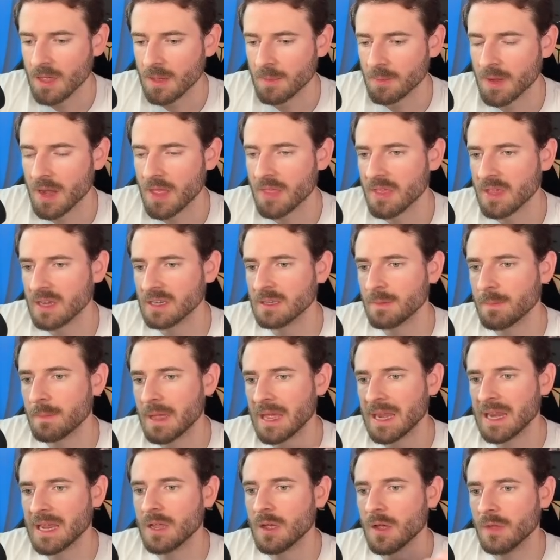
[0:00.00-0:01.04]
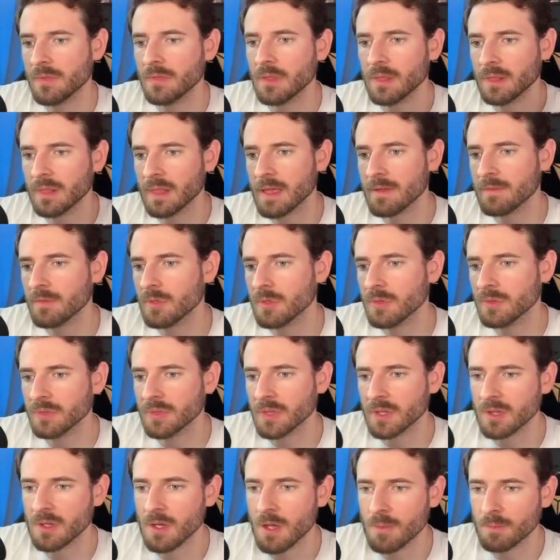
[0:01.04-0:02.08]
but I think depending on the level and
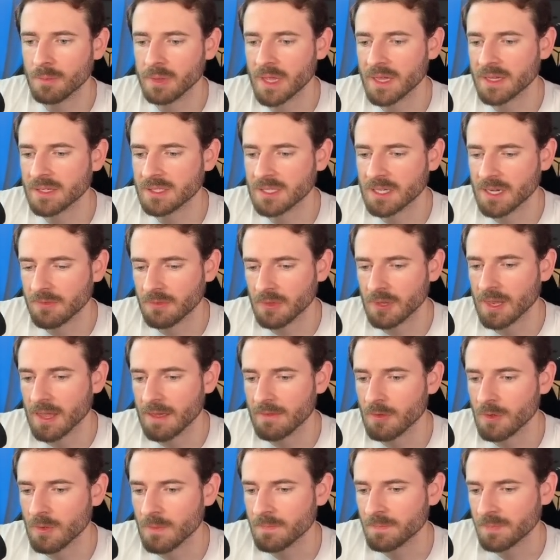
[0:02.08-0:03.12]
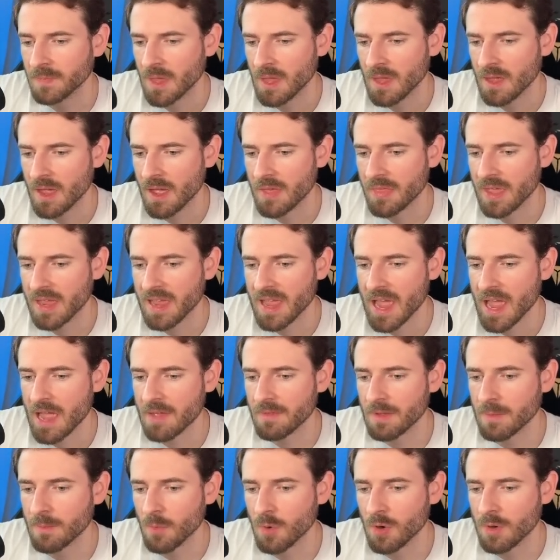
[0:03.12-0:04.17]
the complexity of the level, I think
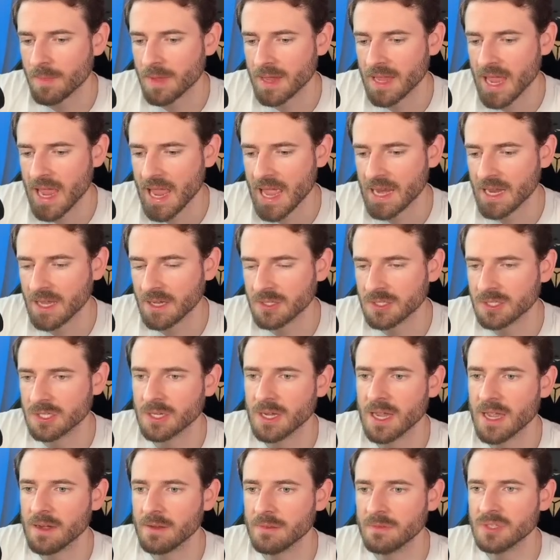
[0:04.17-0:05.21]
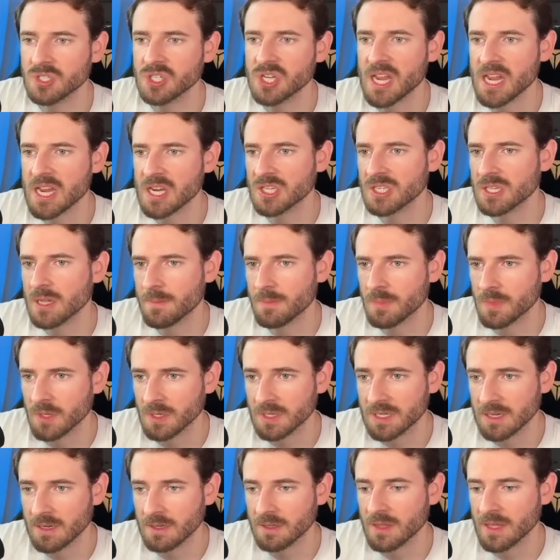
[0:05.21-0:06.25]
having more mechanics to kind of change up
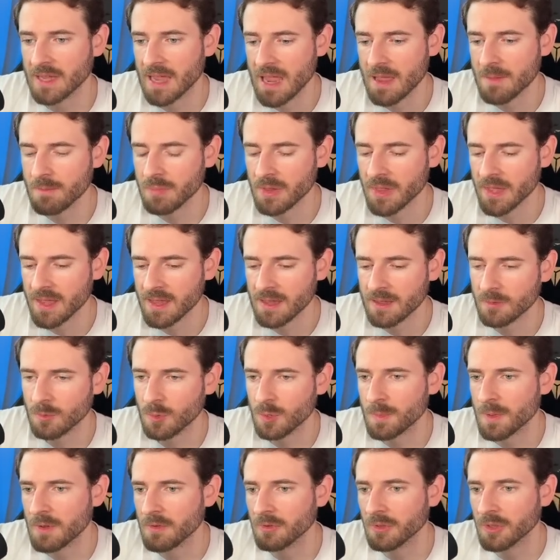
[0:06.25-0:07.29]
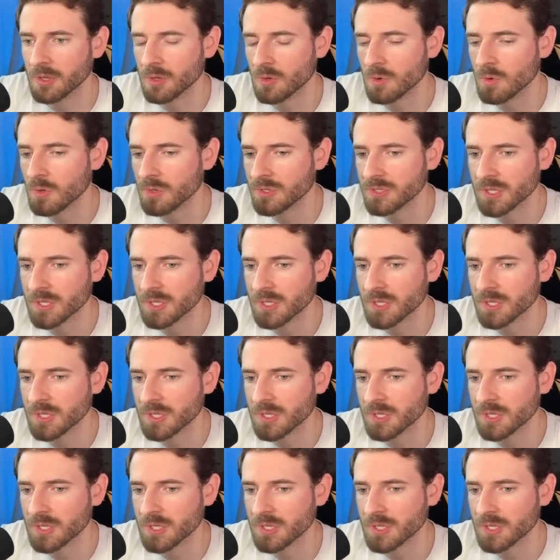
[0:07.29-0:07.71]
the, the gameplay would be really cool.